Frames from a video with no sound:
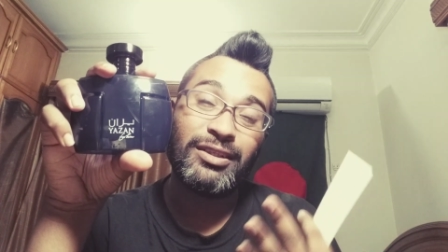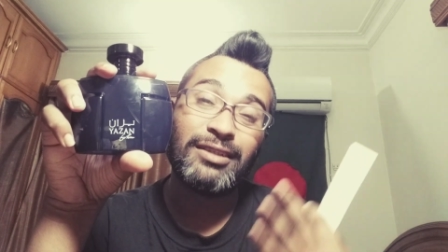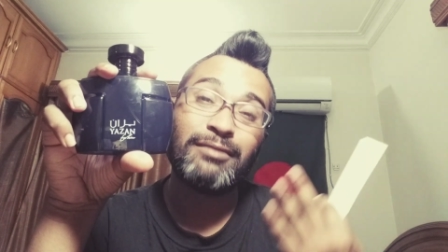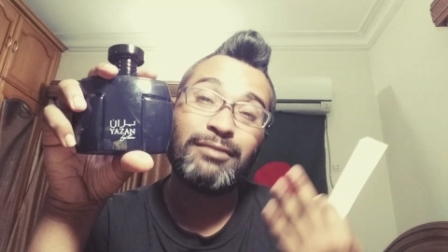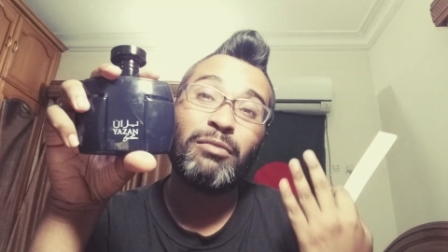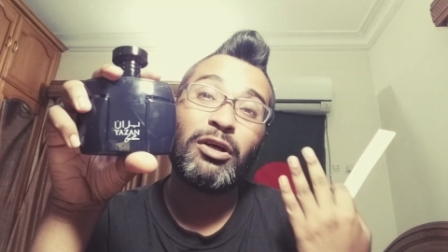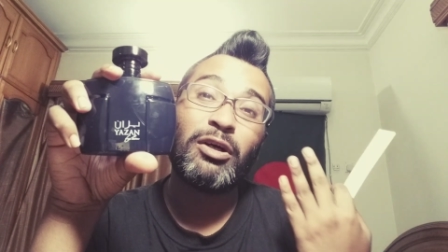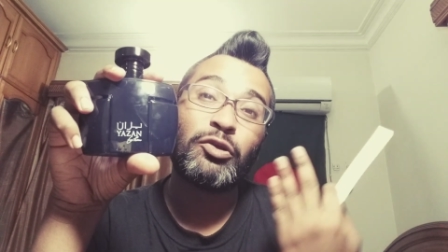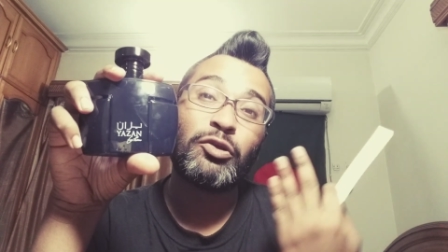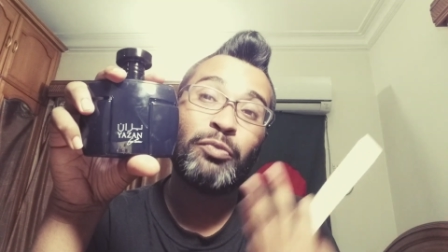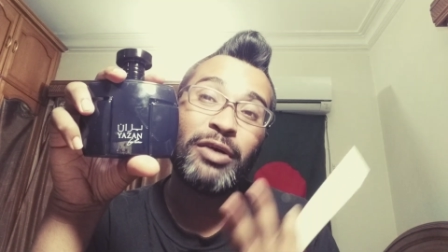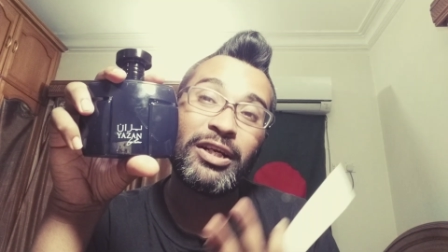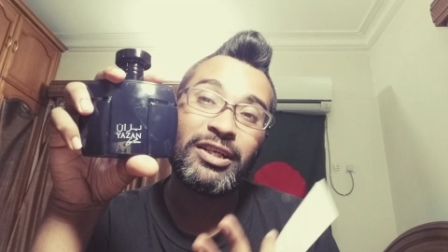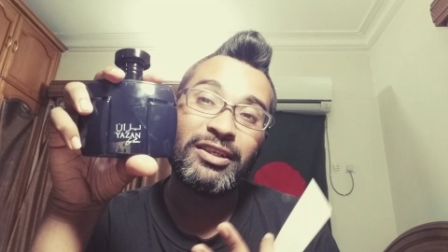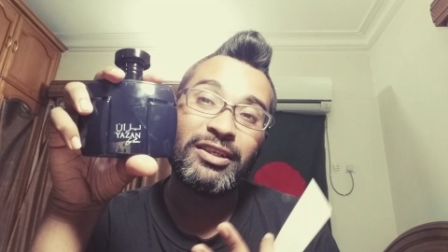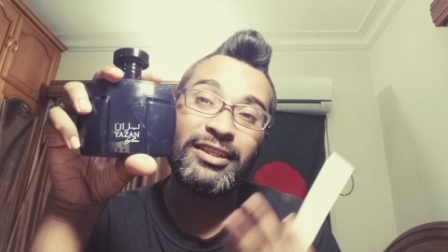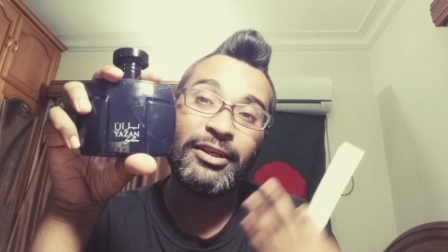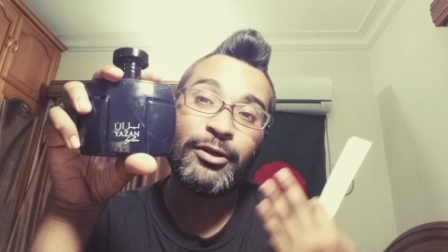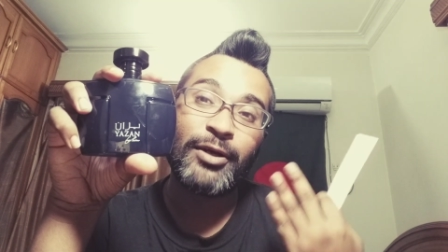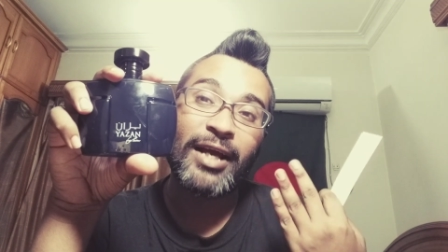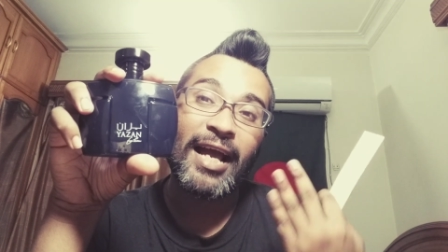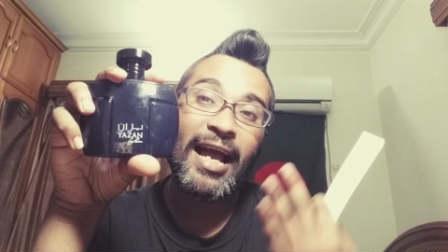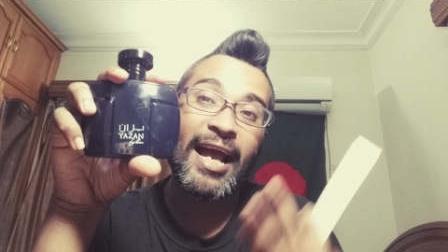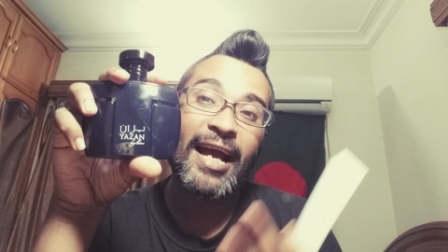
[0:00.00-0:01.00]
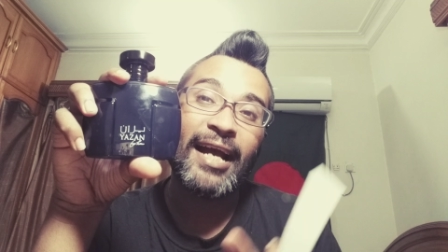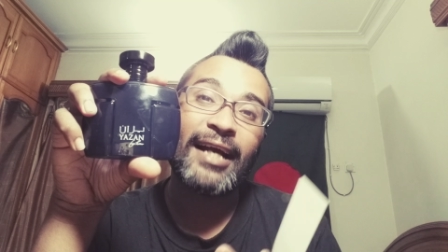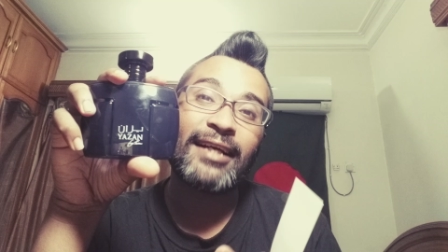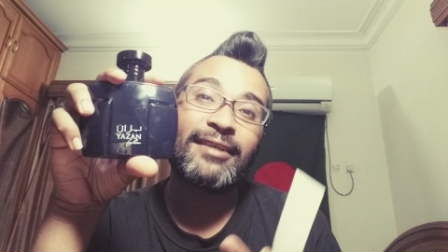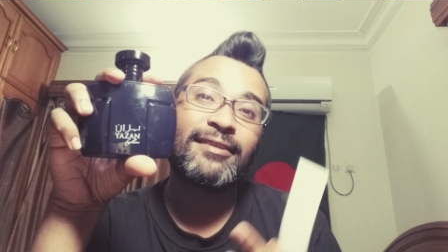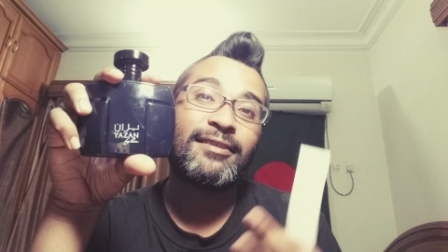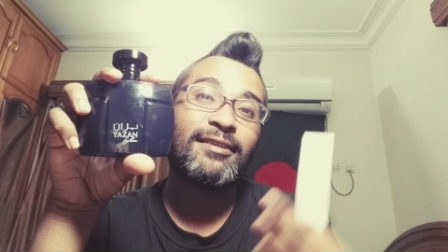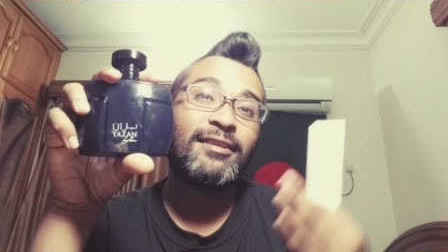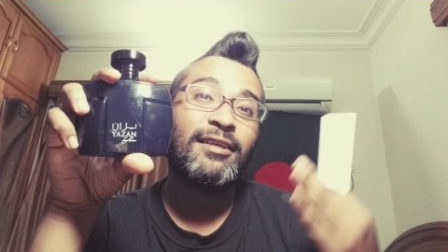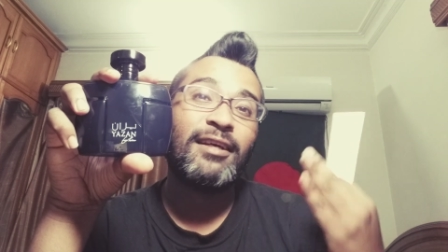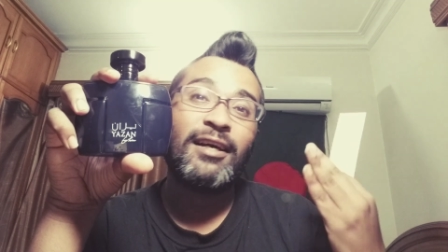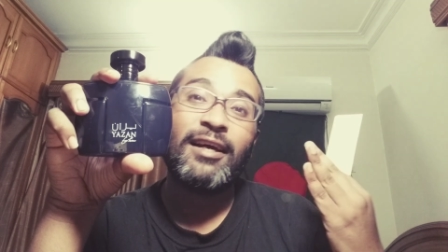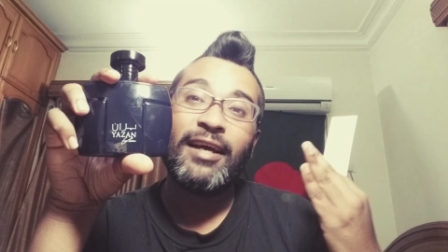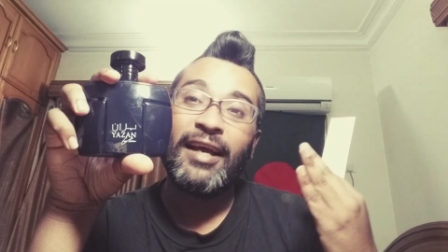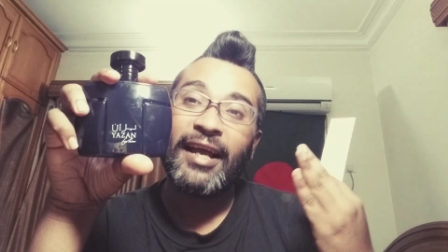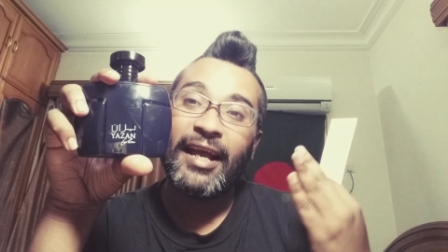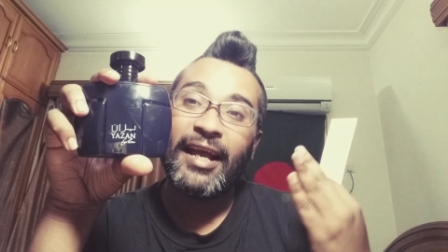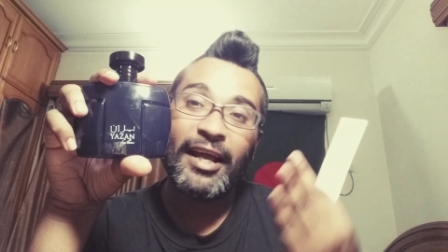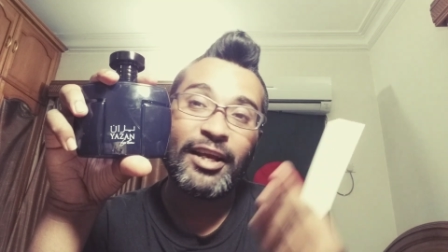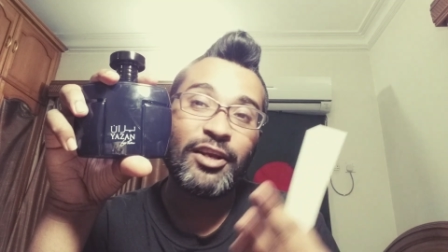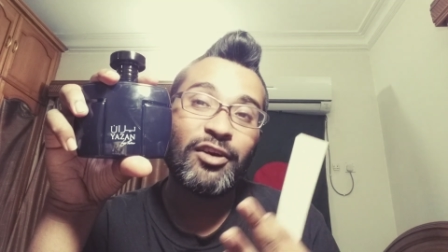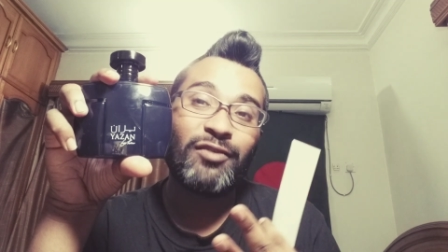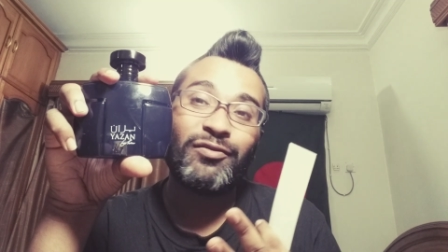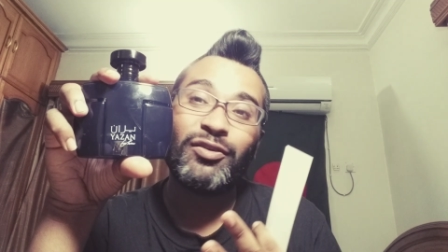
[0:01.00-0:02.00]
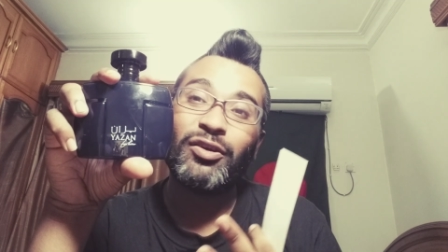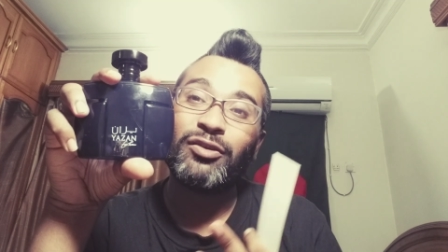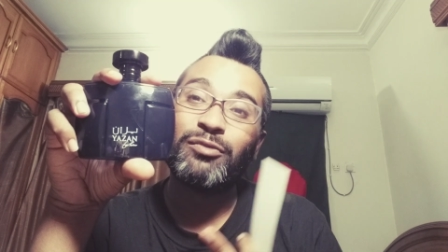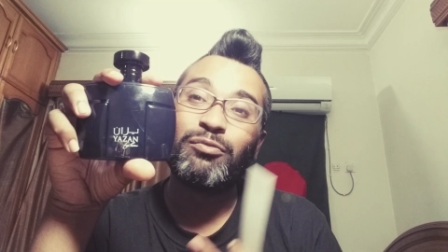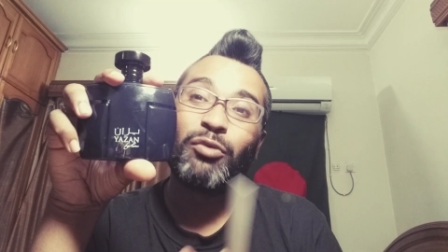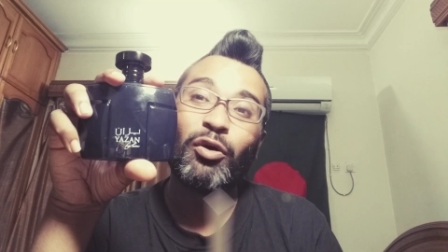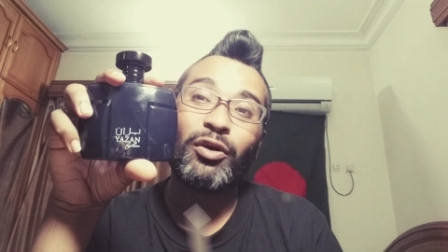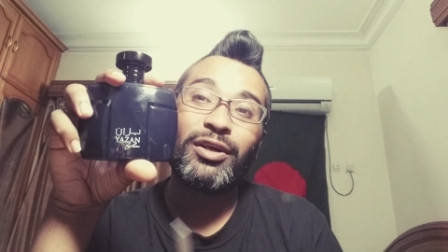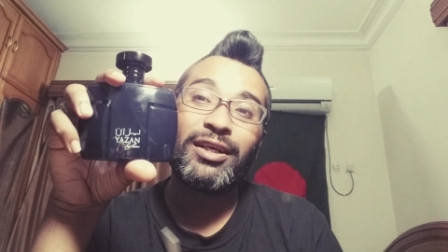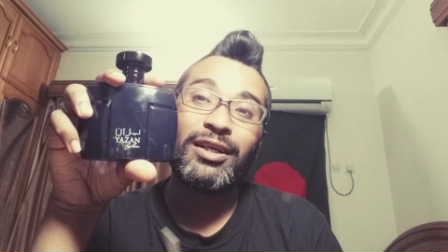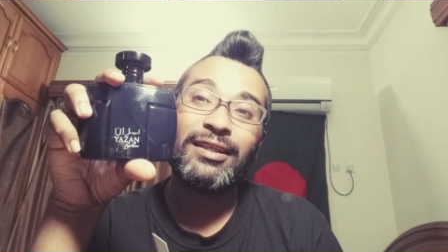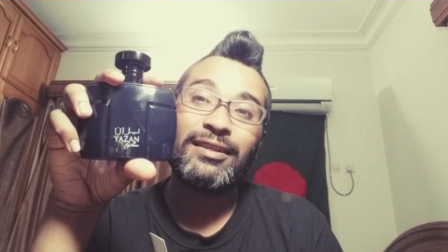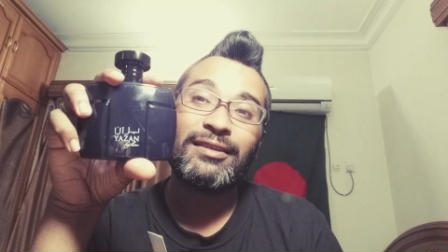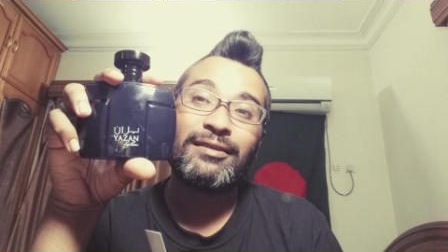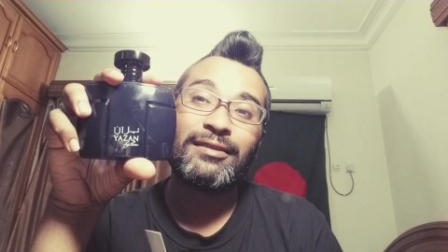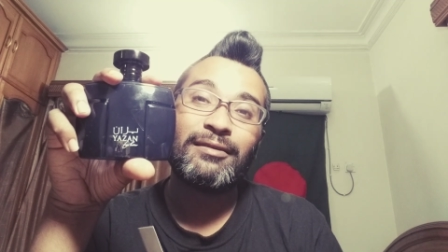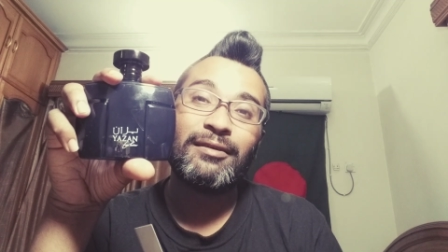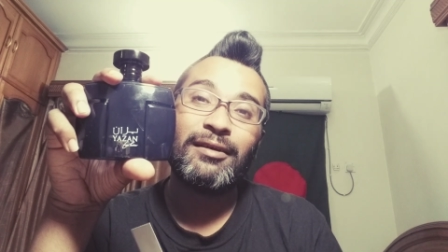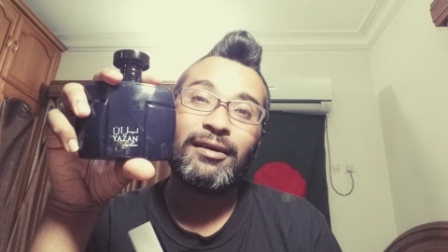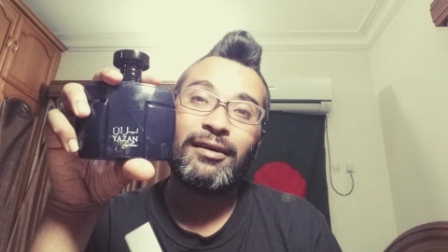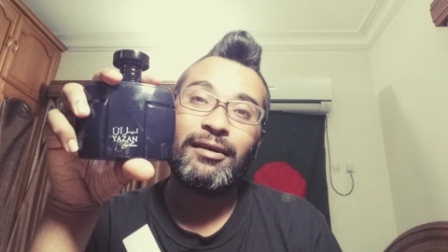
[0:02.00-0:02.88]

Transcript: This is much better than your axe, any of those bodies,